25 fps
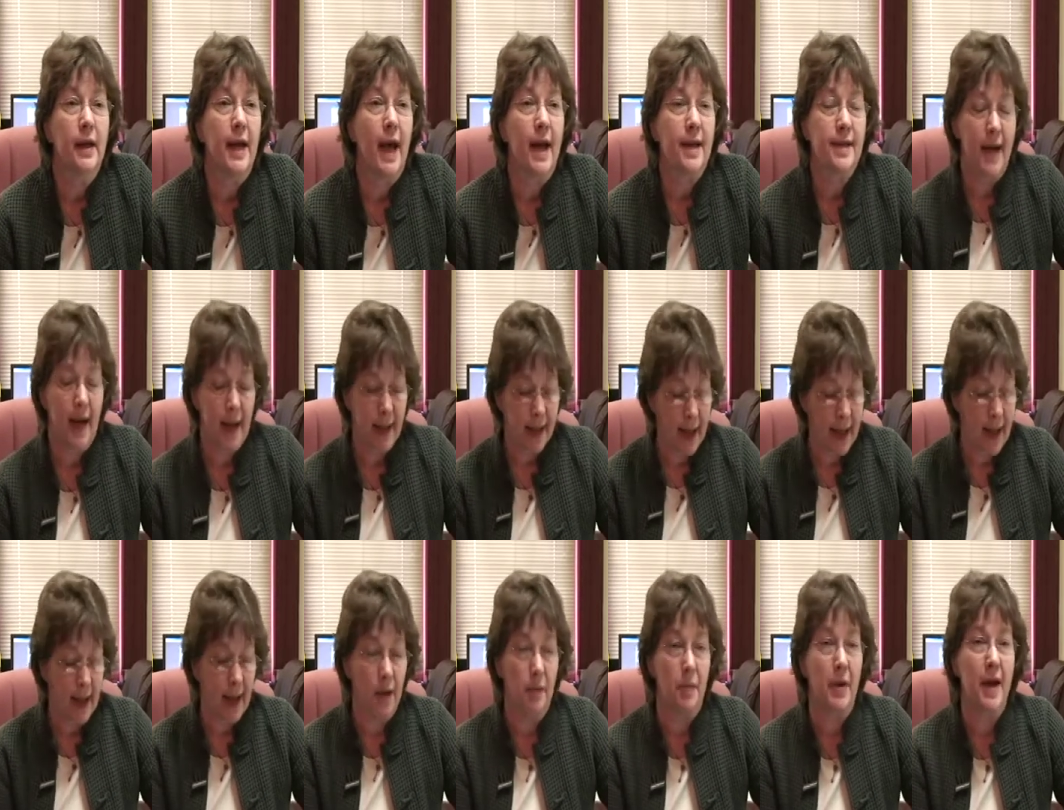Yes, I
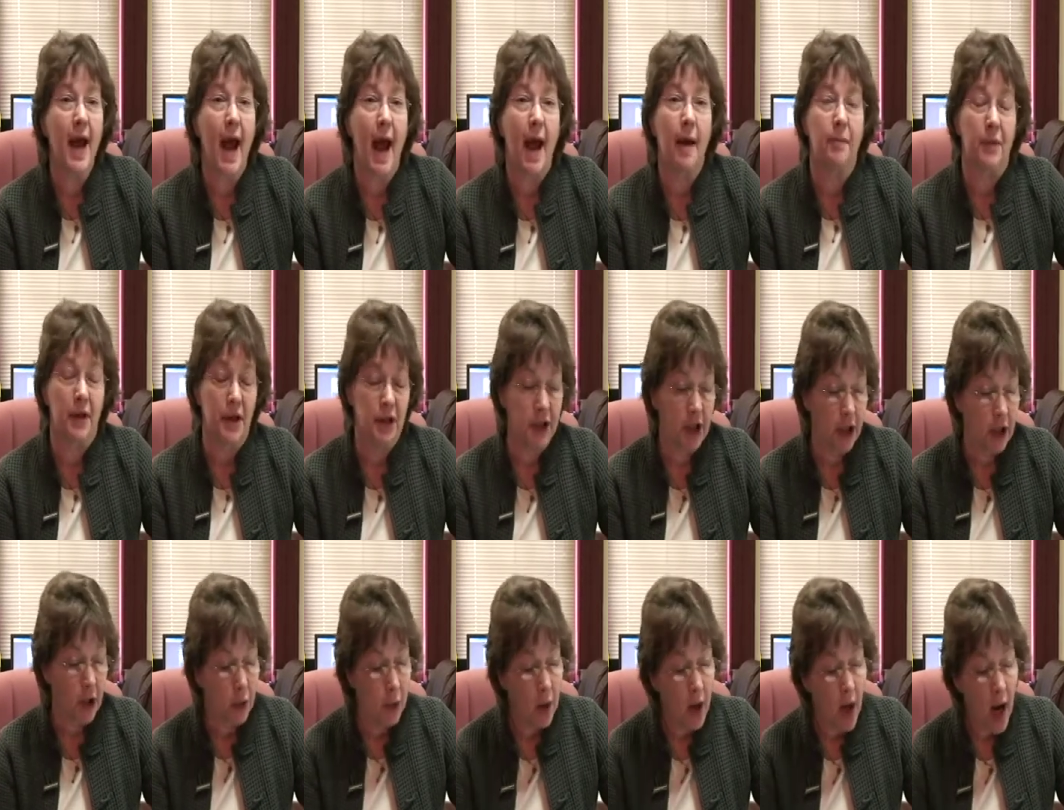can. Be happy
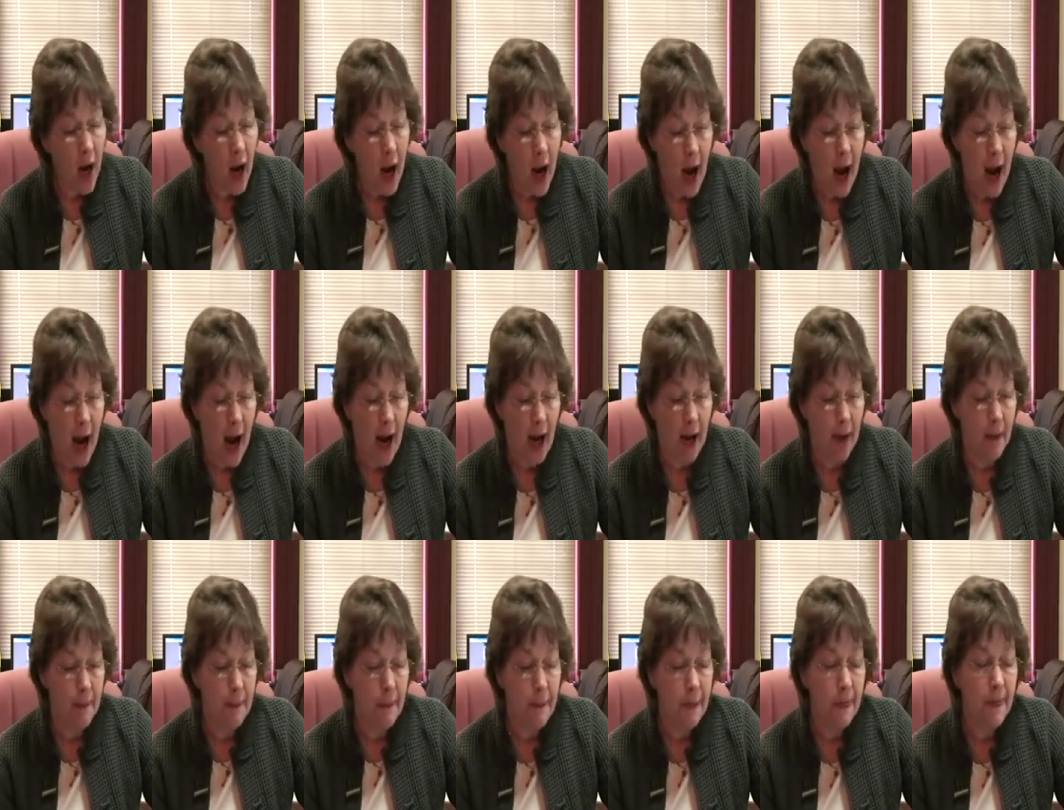to.
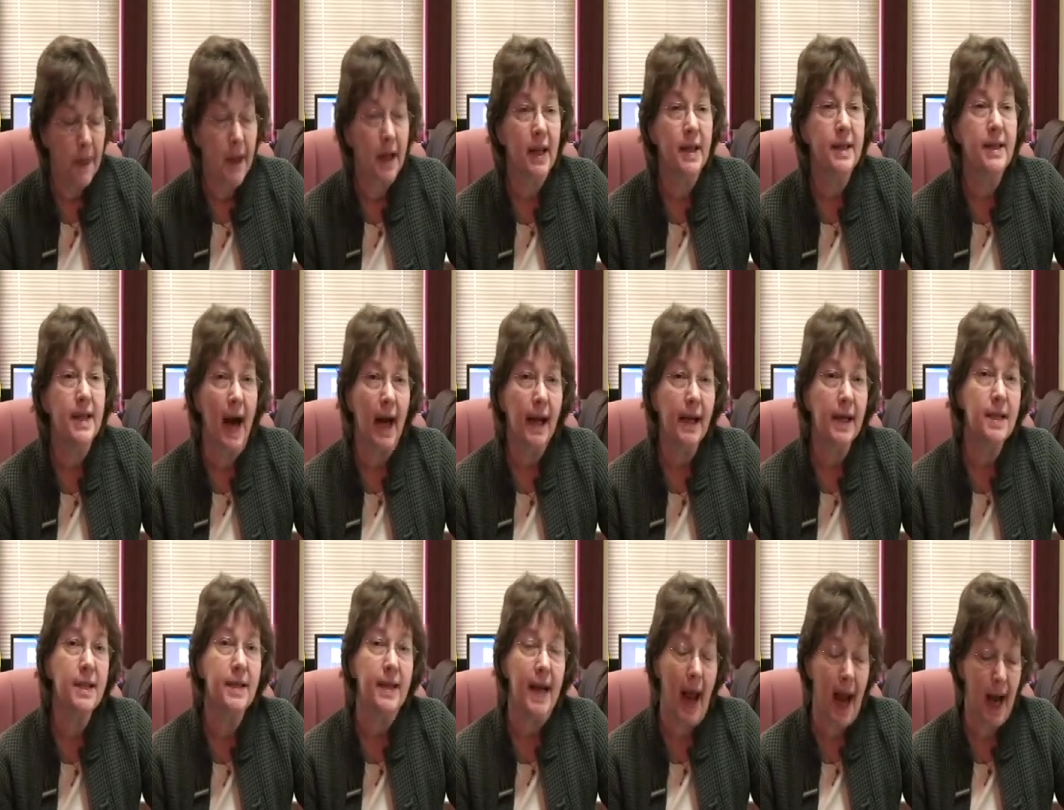The
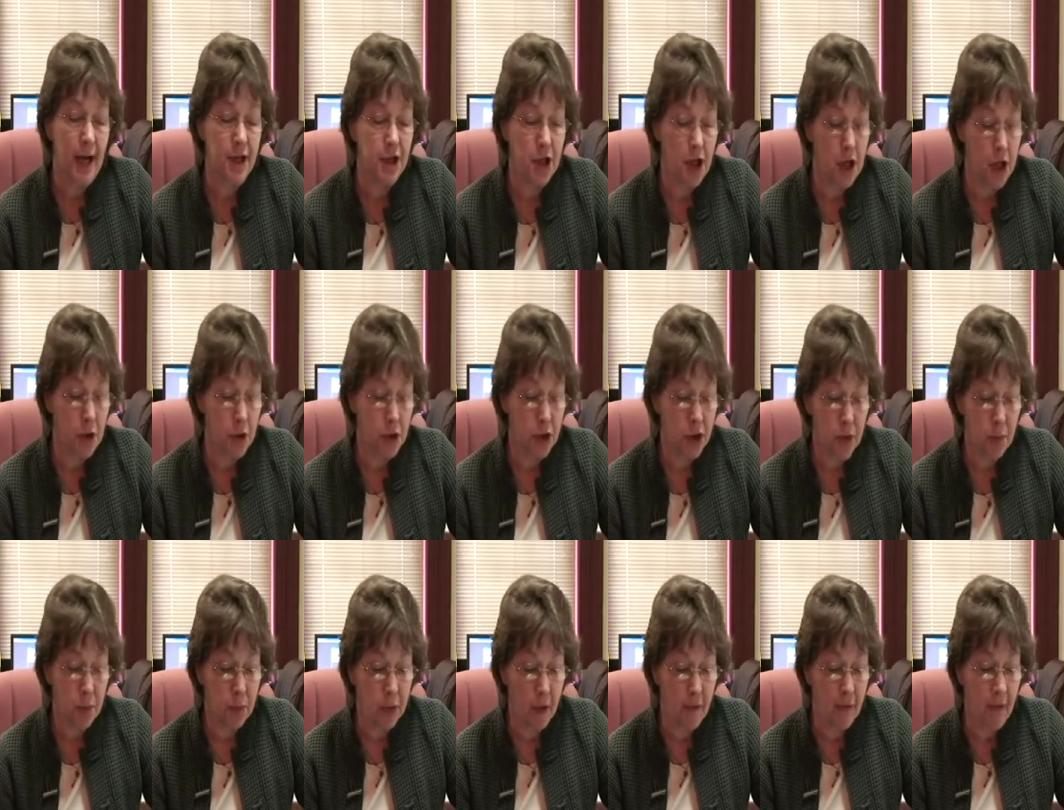Kentucky
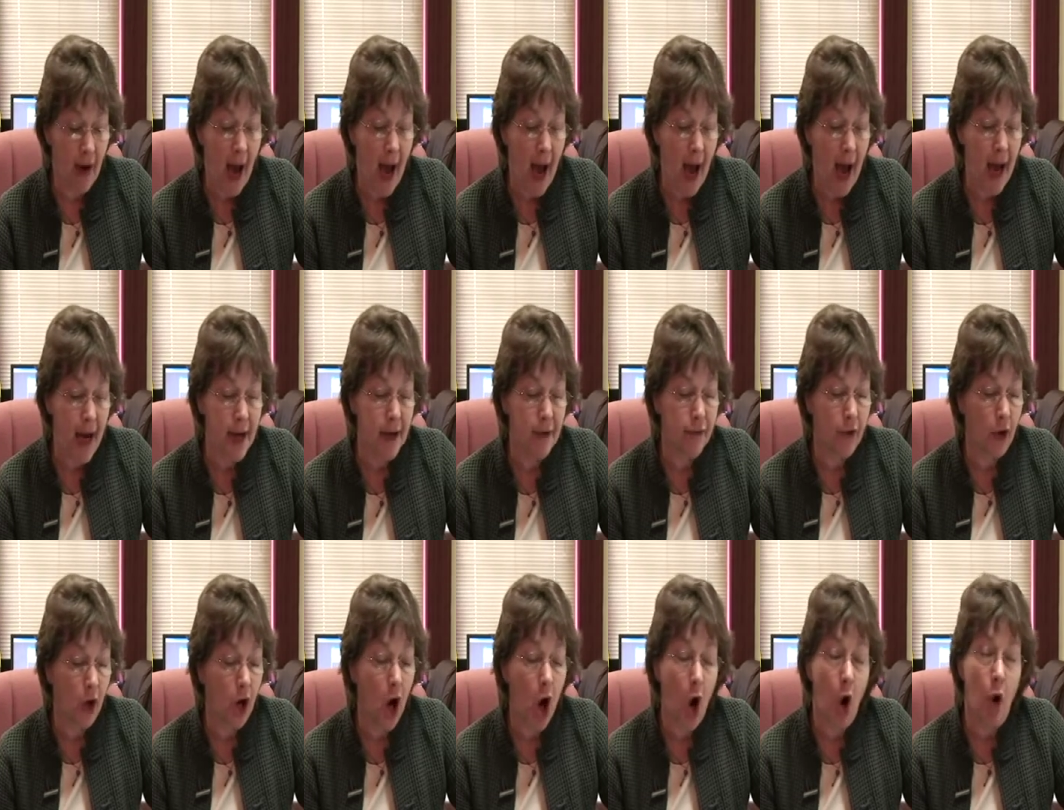statutes provide
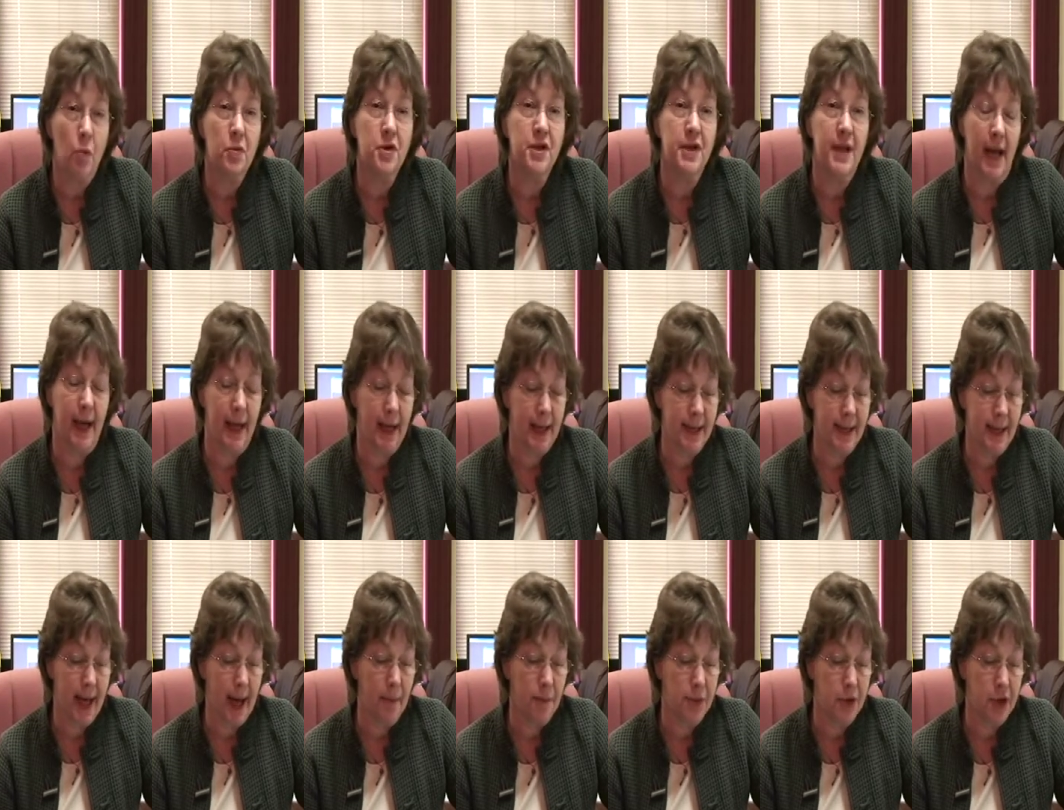for a homestead
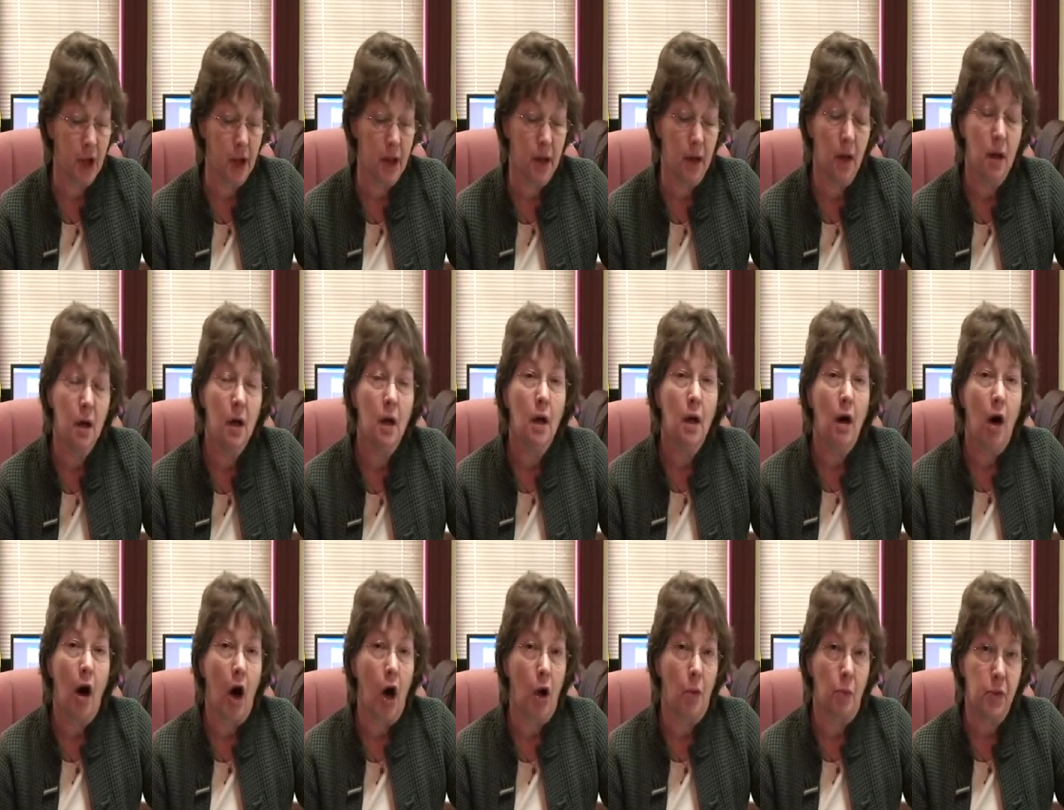exemption
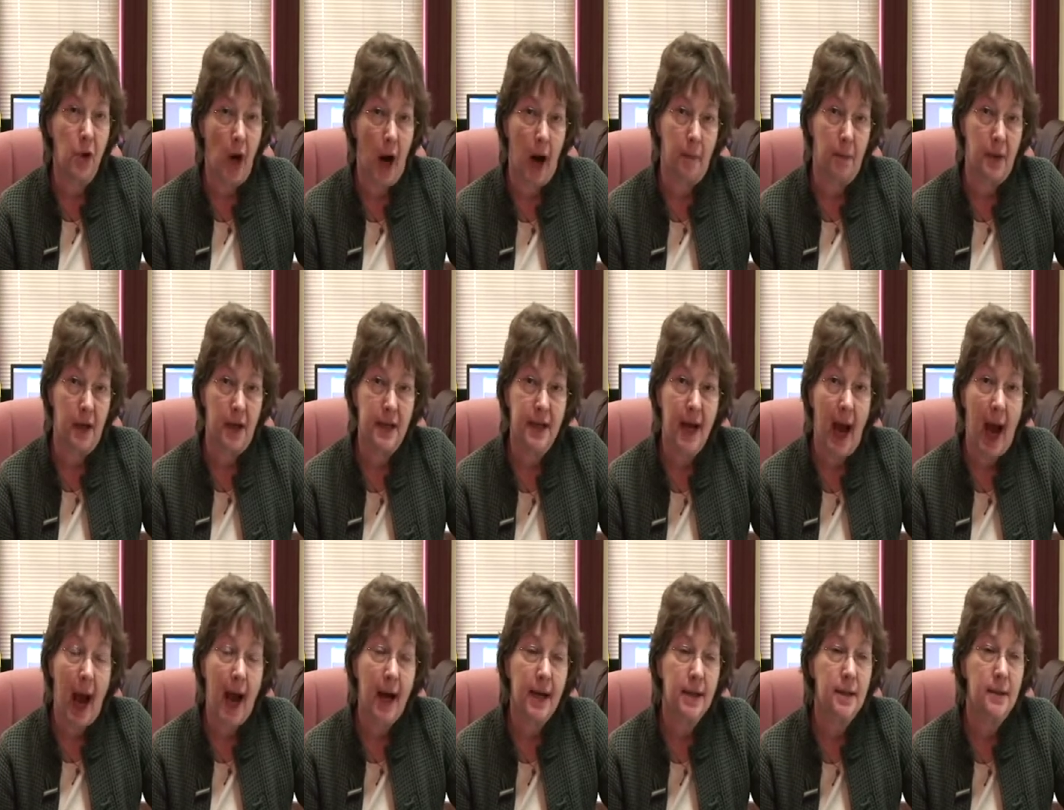on property
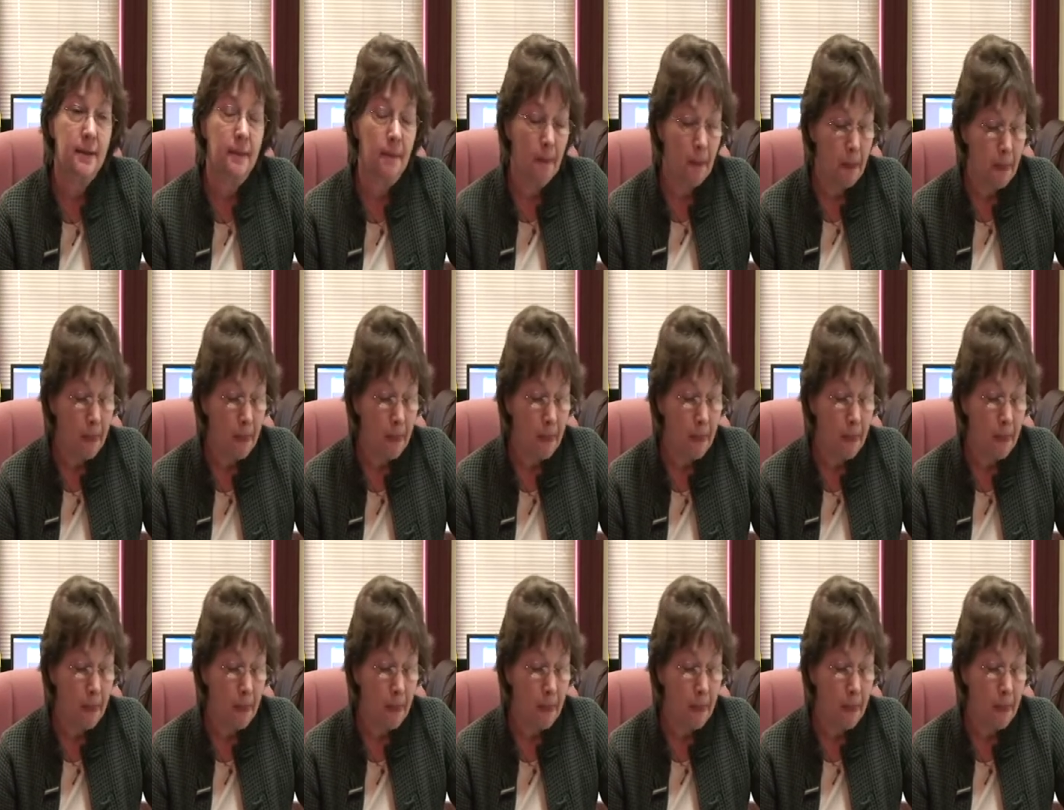tax.